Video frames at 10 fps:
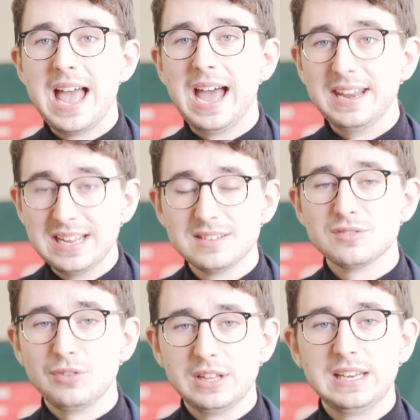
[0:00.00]
and it
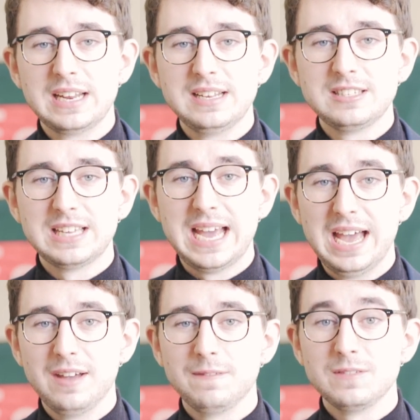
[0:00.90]
is really nice to
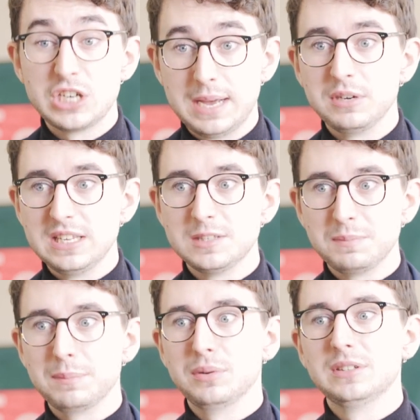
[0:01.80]
have Japanese
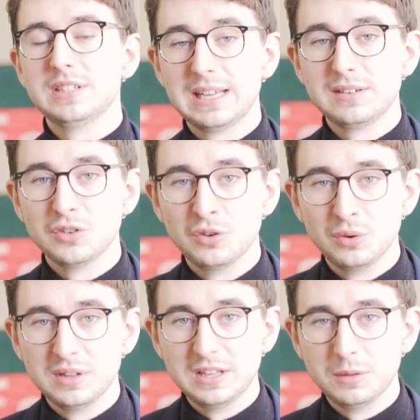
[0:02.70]
people to get to know
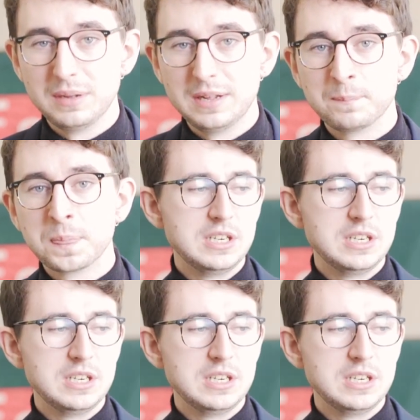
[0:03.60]
a little bit.